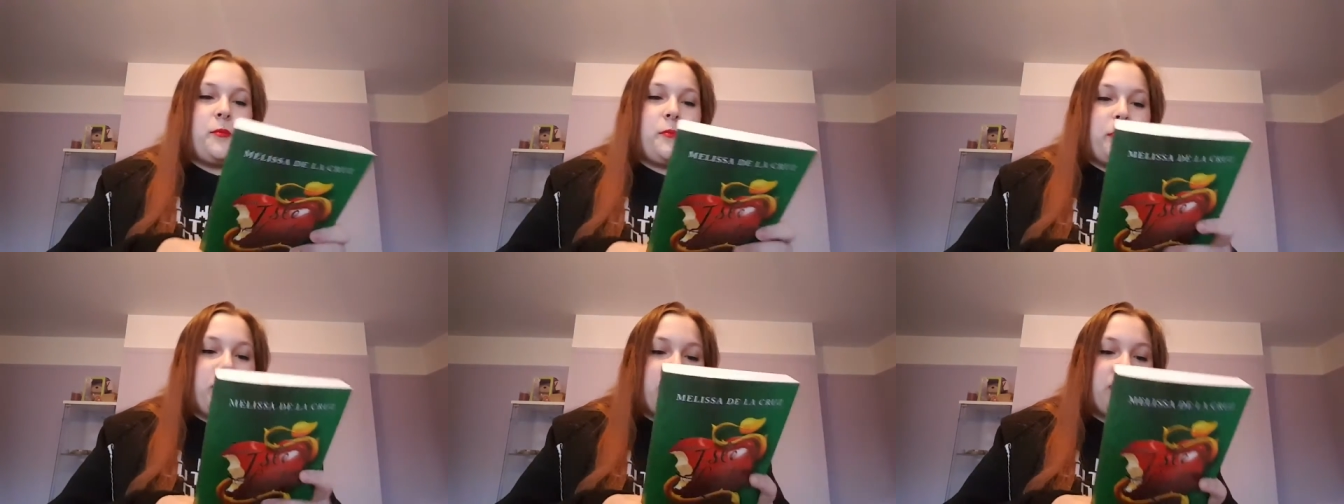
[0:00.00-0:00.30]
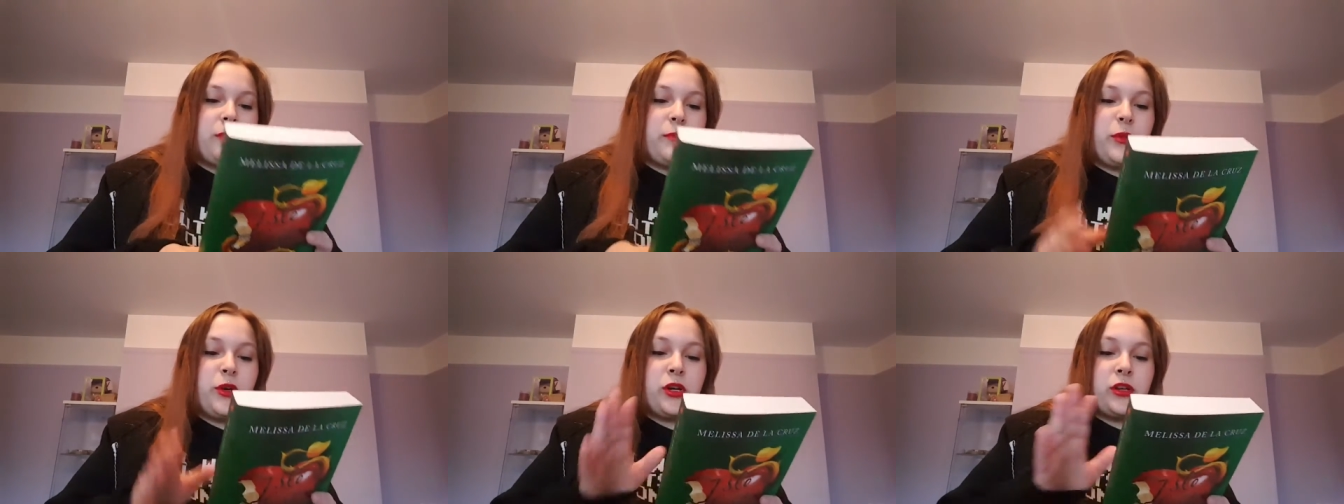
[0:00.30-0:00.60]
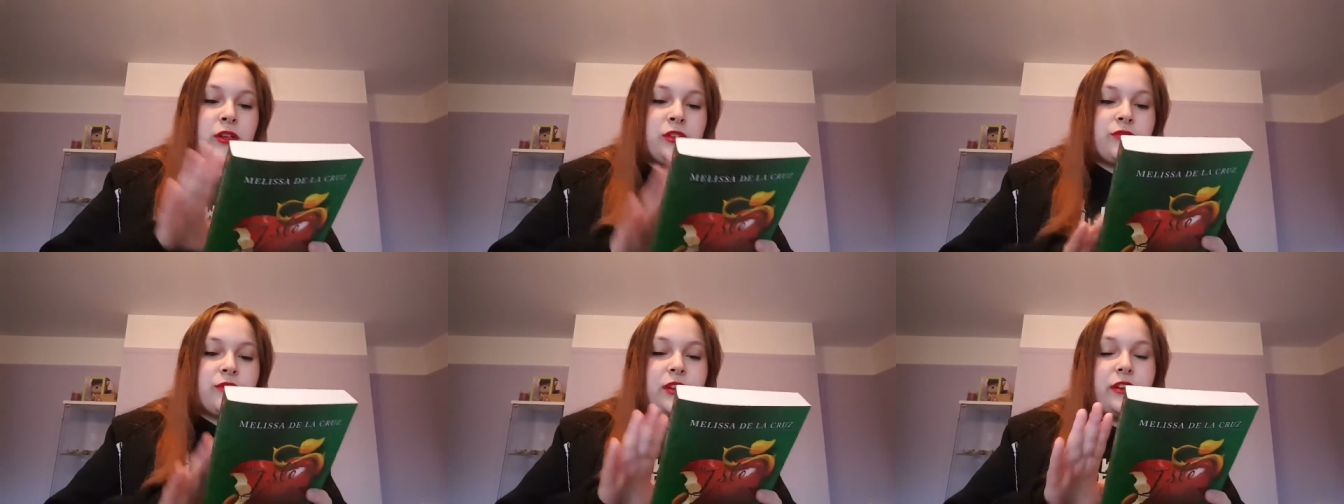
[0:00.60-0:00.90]
but the book
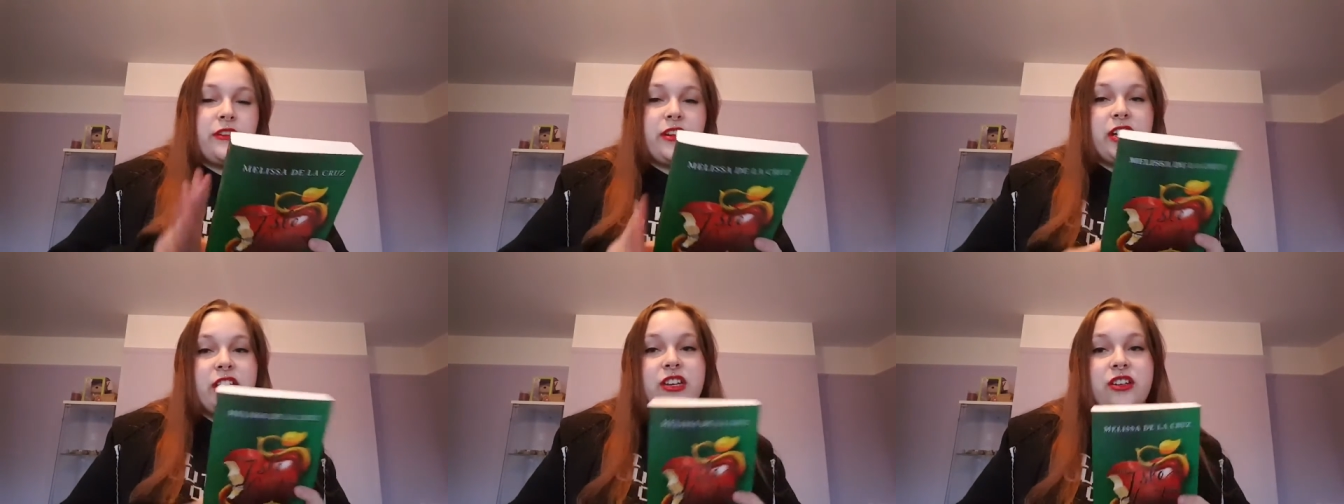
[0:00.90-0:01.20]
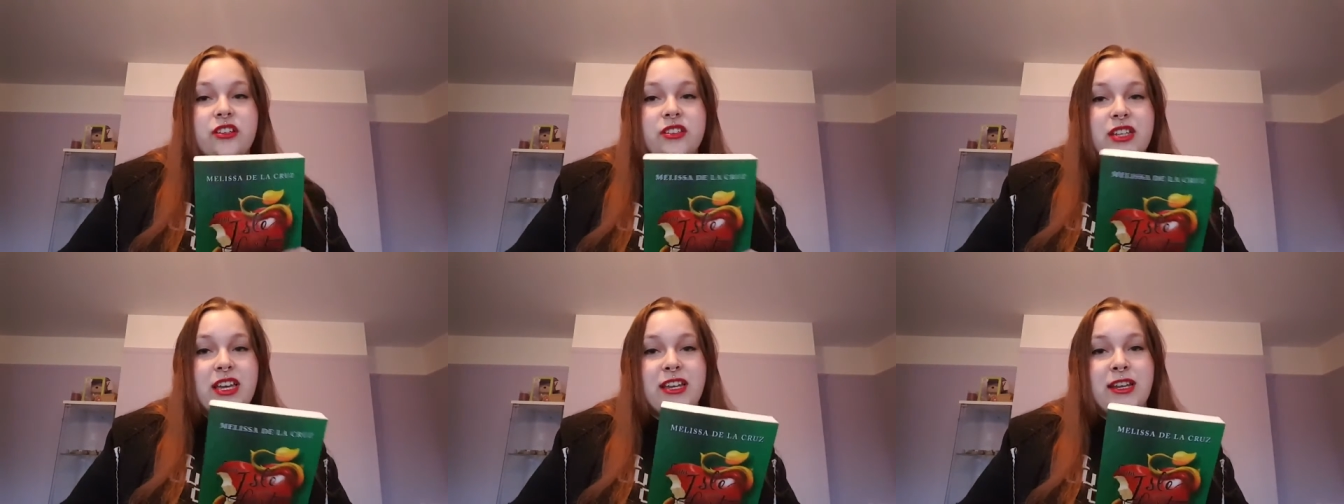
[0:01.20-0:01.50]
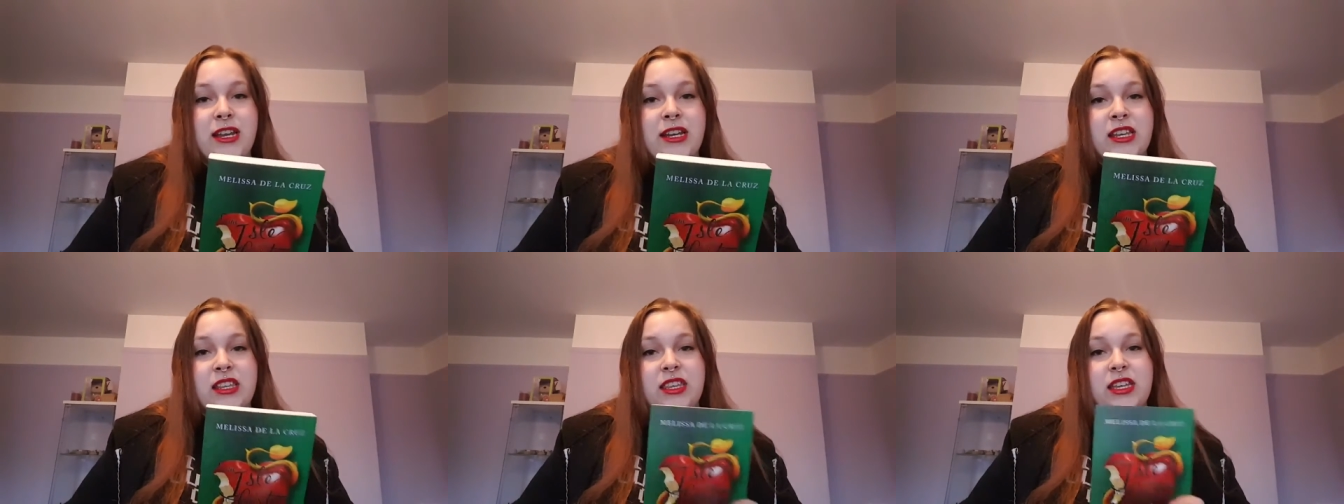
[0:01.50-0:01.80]
looked really, really good, and
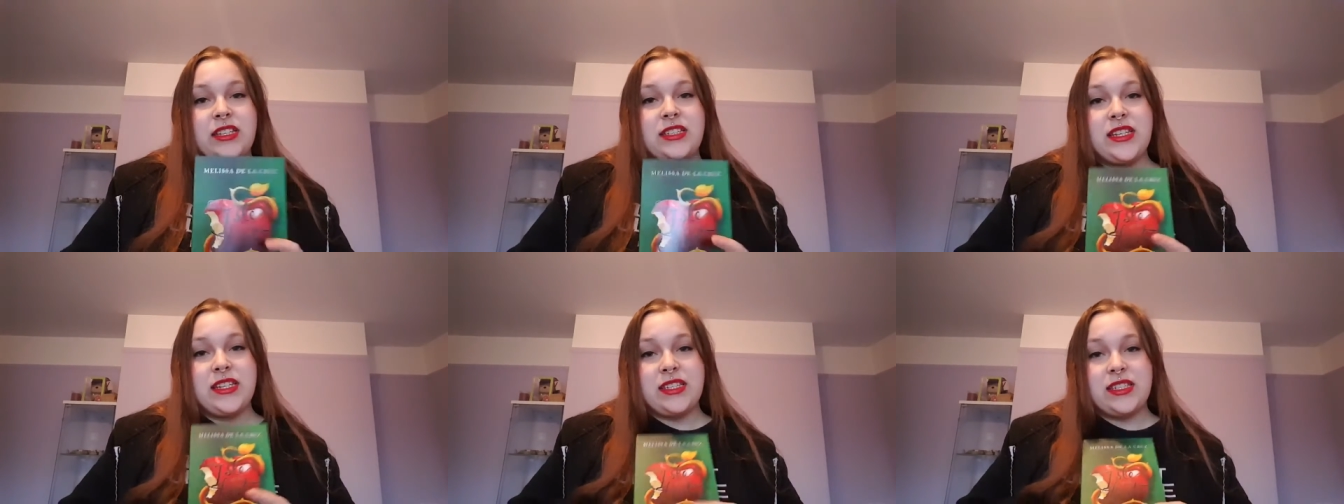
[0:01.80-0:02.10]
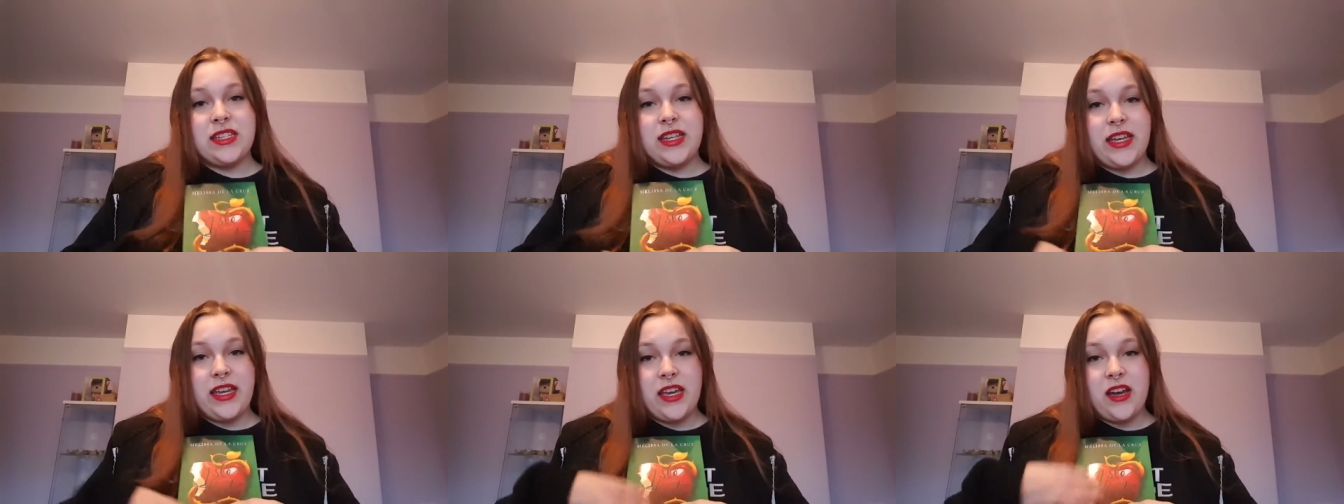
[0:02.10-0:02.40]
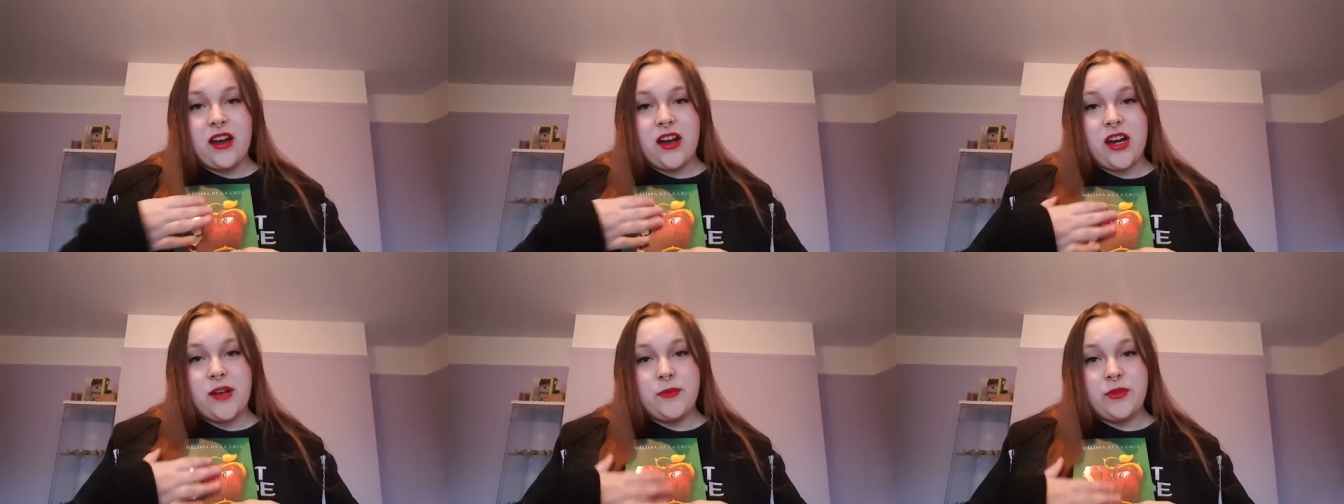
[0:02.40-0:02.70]
anything Disney
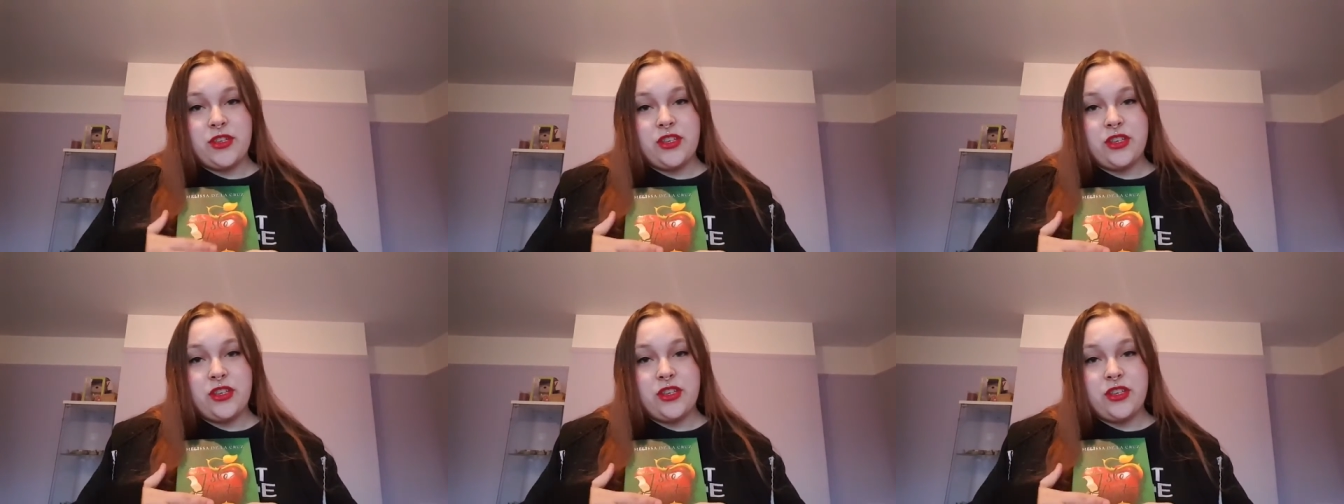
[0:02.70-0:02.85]
I am a